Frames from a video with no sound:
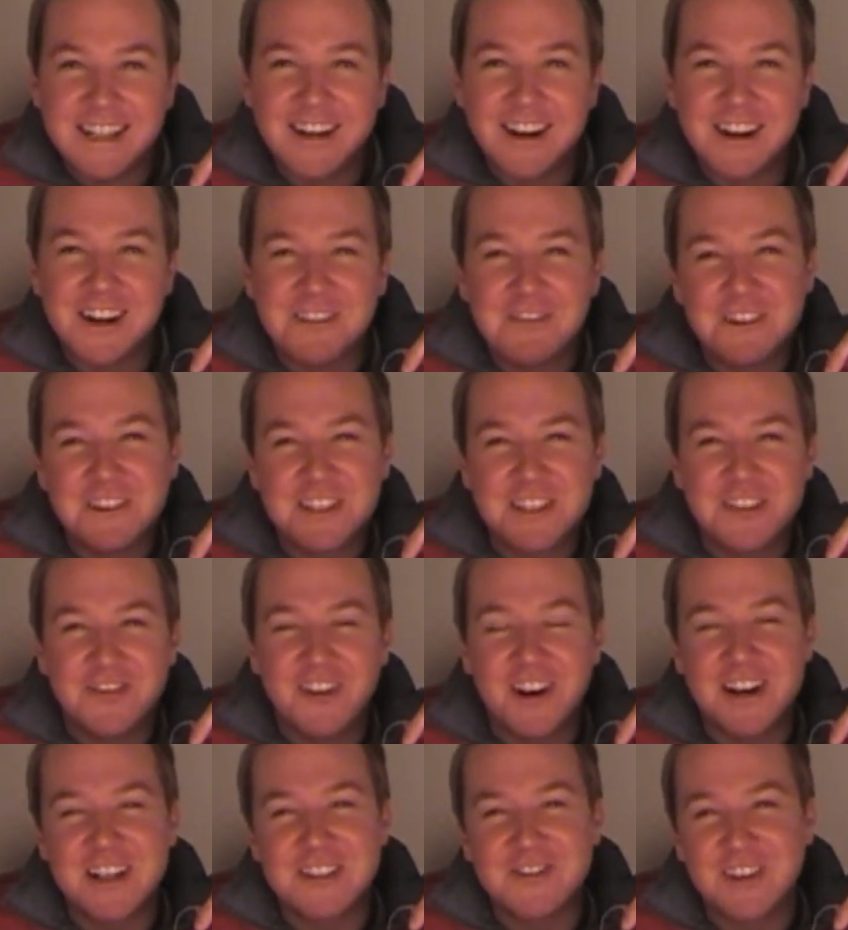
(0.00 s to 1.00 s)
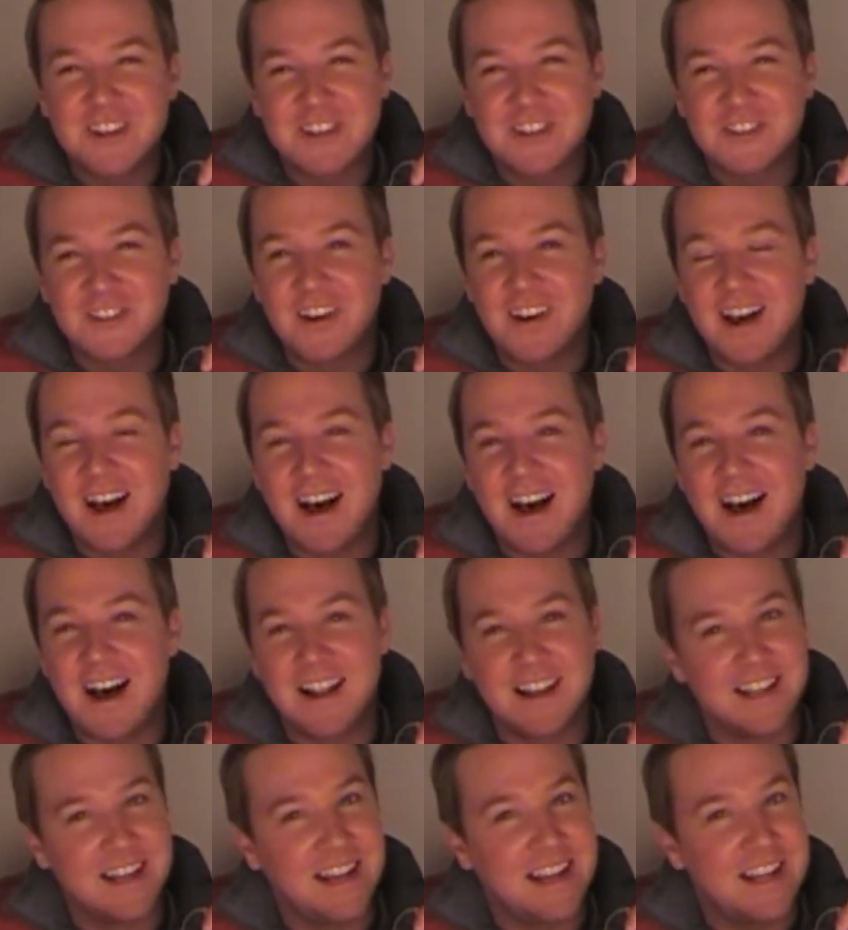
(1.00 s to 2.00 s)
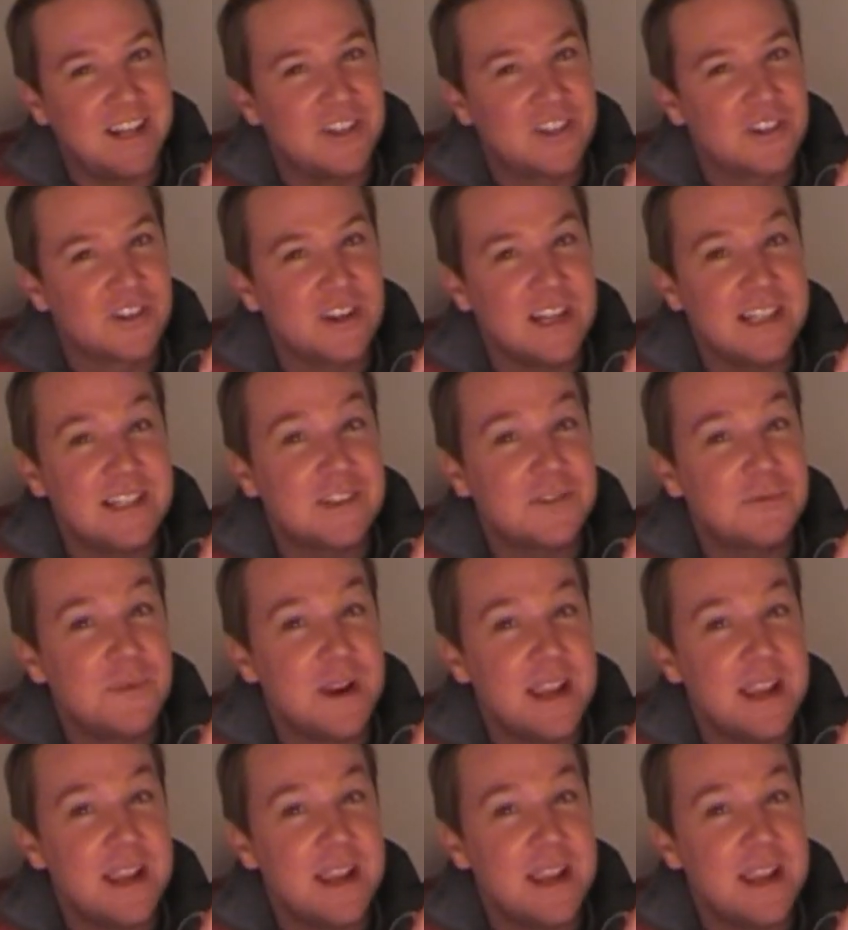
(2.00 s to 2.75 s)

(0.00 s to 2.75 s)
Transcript: Alright, with this very special holiday treat